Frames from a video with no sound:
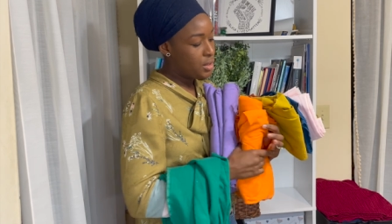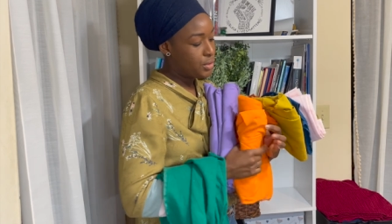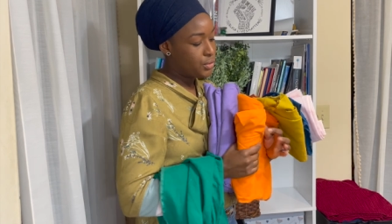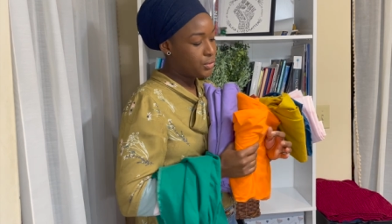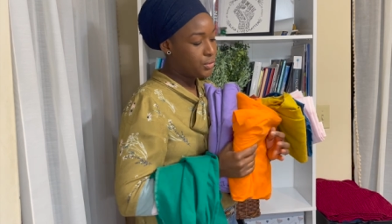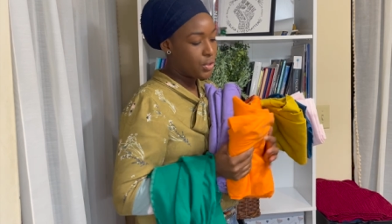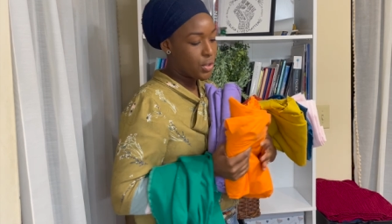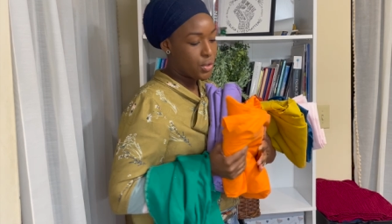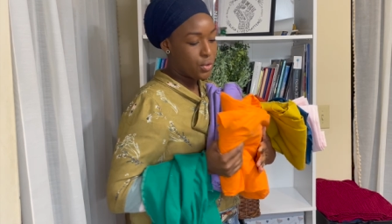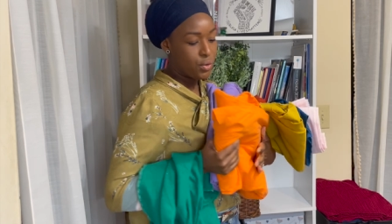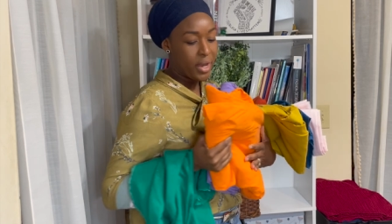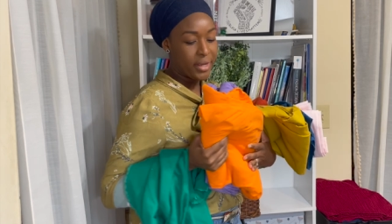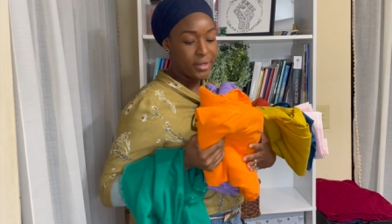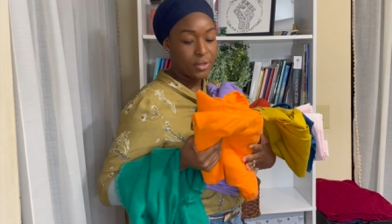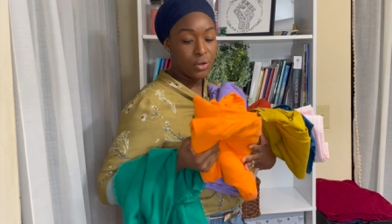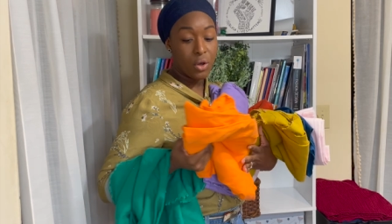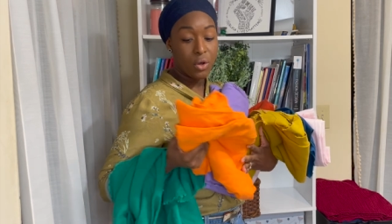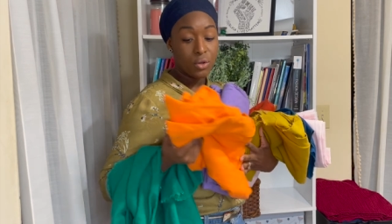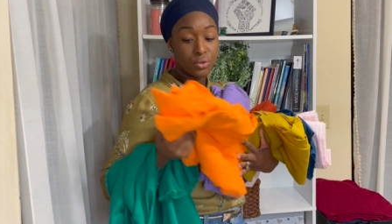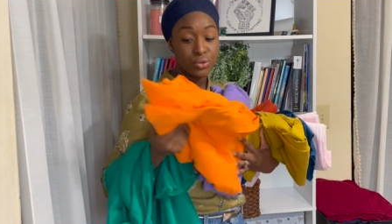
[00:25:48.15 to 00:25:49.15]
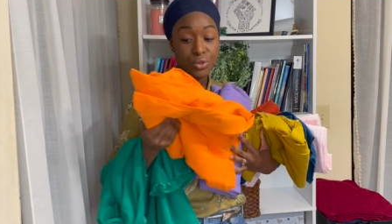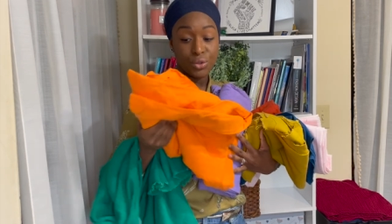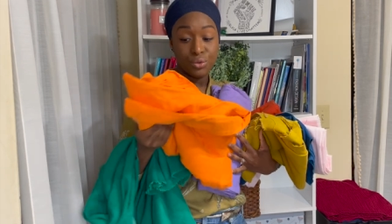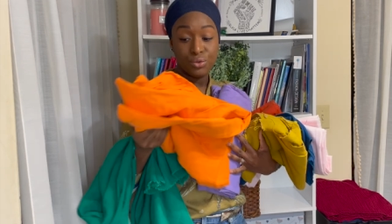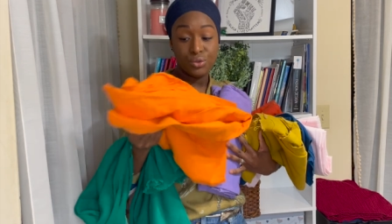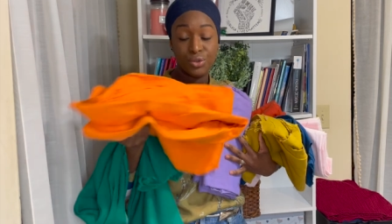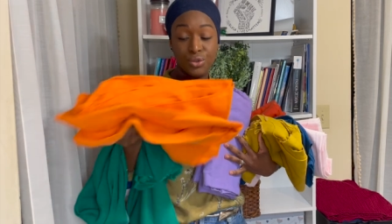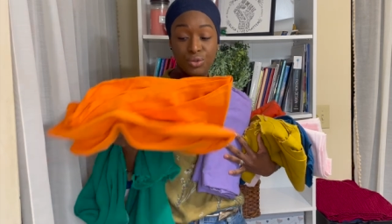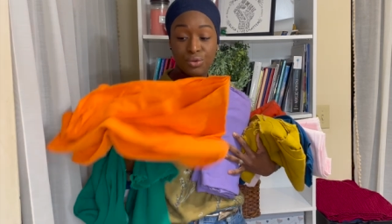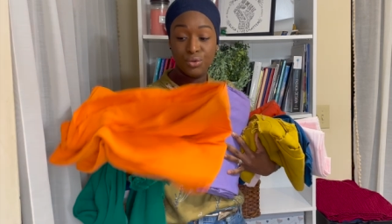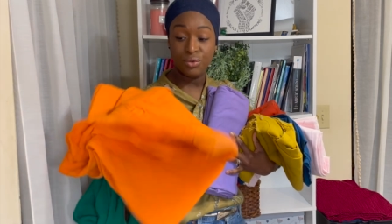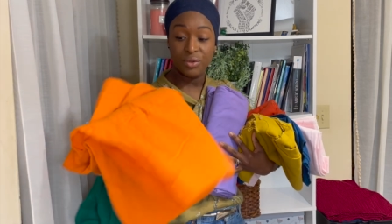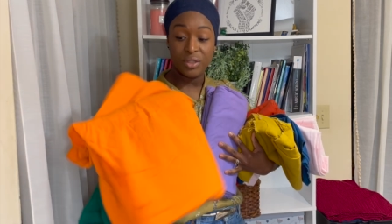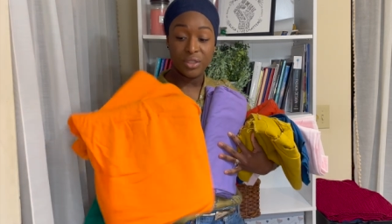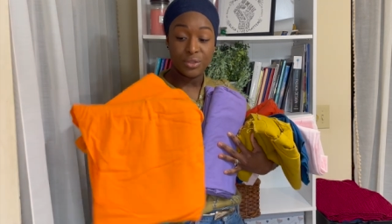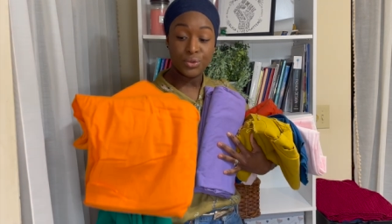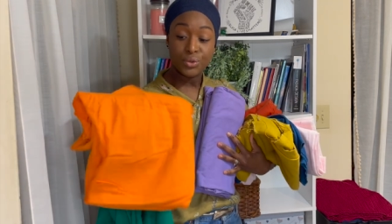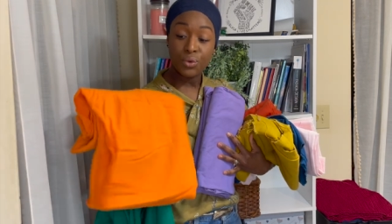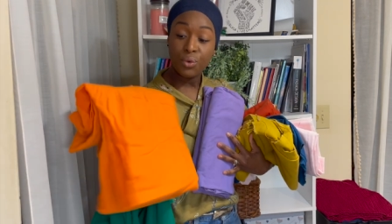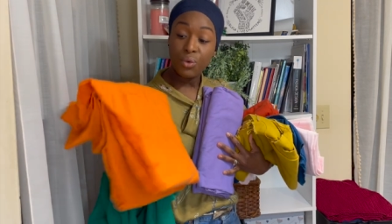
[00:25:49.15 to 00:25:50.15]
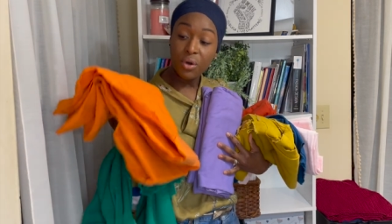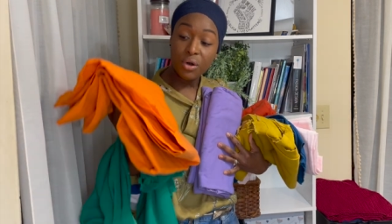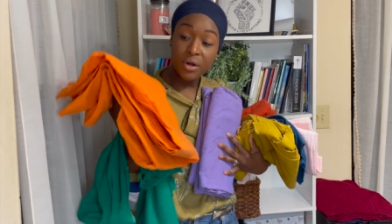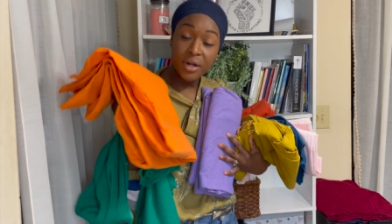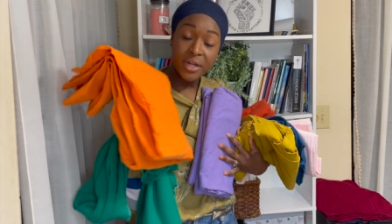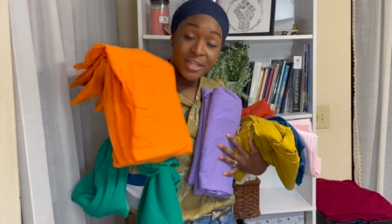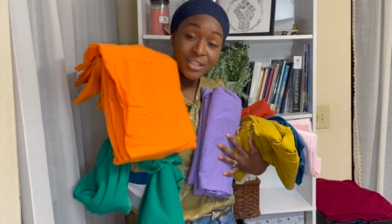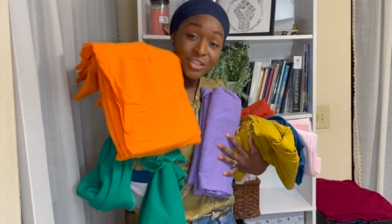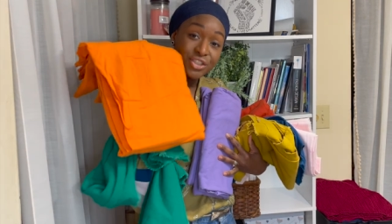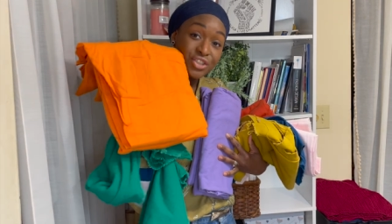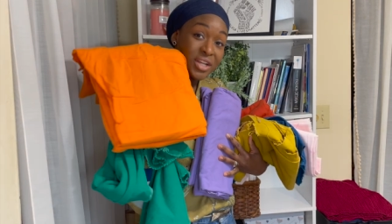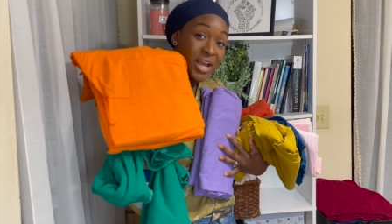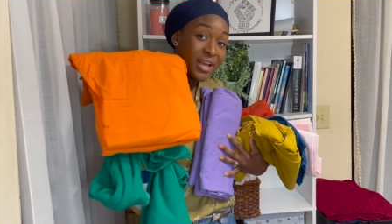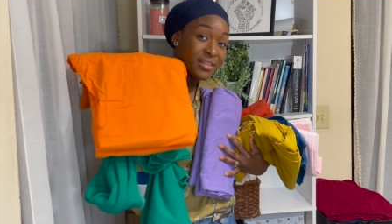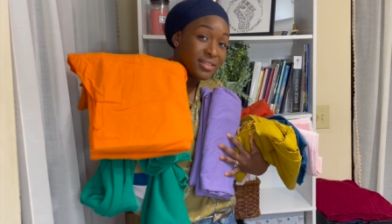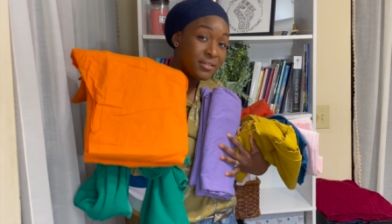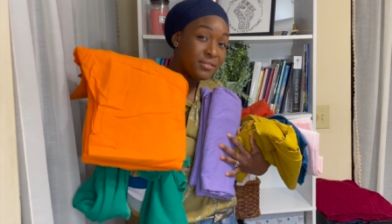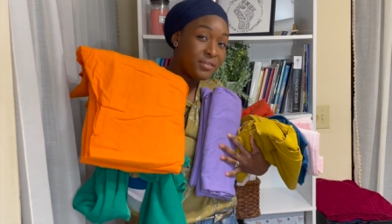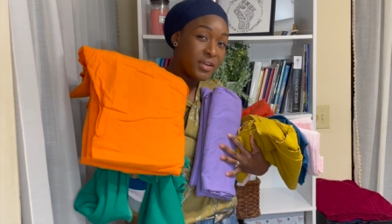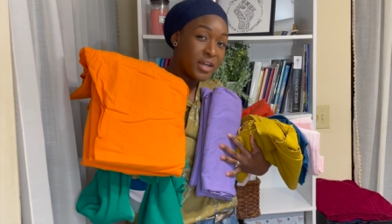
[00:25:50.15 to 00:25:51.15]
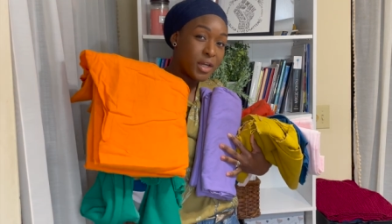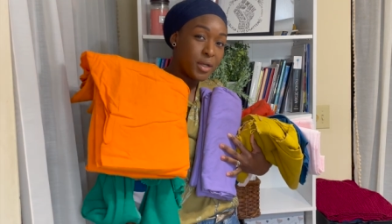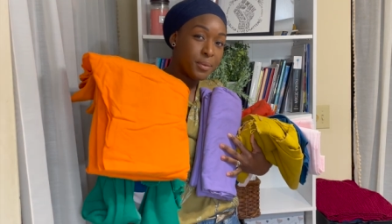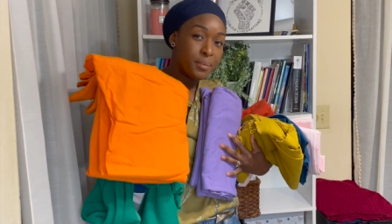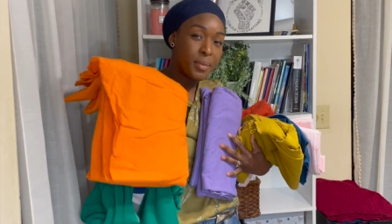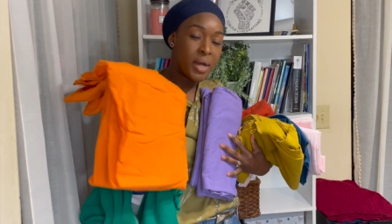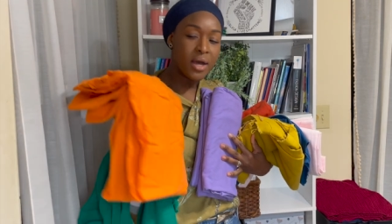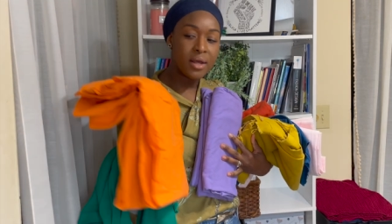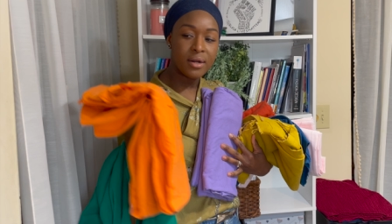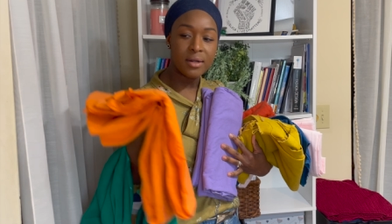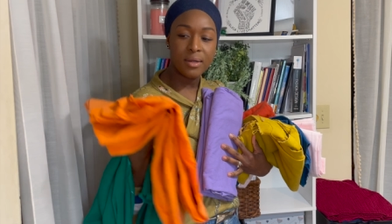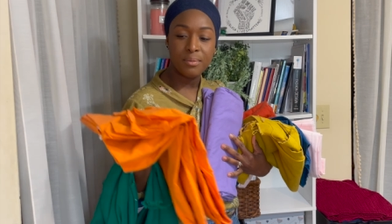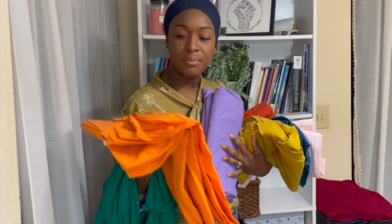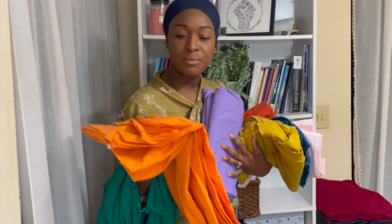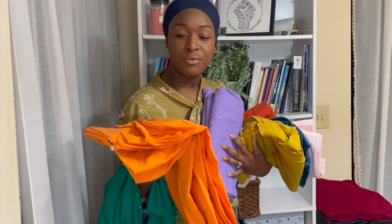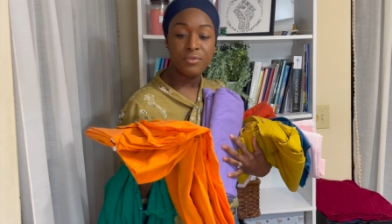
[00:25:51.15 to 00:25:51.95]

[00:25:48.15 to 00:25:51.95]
So I could also do this orange at the very bottom,